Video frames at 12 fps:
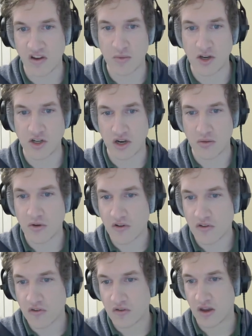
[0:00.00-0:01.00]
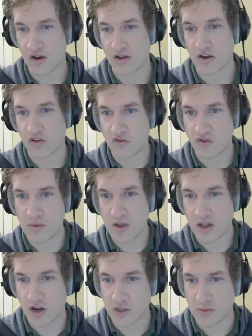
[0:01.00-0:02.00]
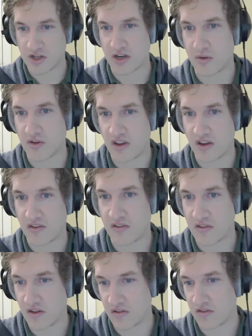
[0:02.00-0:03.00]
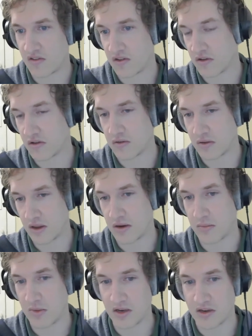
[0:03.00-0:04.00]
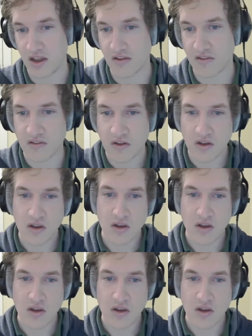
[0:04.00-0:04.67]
Bayesian networks. And on the extremely large Bayesian networks, ACE is still going to beat DICE.